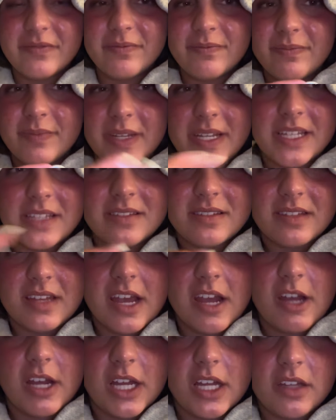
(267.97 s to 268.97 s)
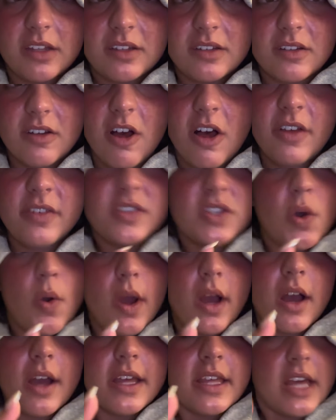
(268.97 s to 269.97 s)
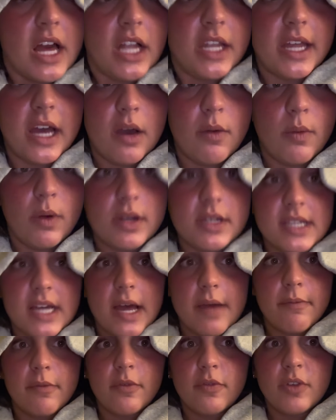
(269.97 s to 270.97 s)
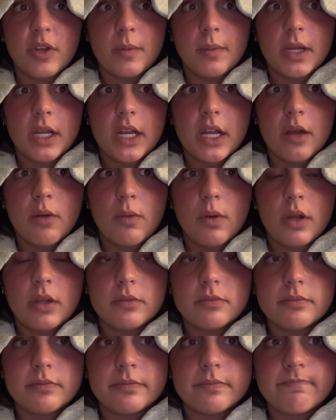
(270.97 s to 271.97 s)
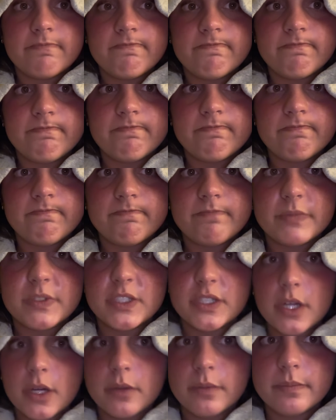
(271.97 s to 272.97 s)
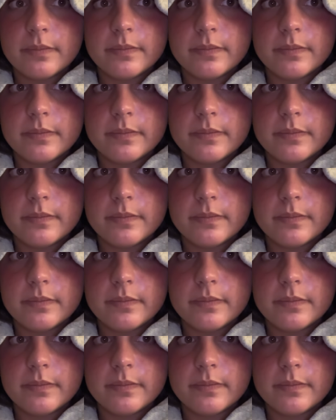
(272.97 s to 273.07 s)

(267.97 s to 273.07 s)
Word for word: But it's scary. Also, I got yelled at one time for filming an Erewhon. So.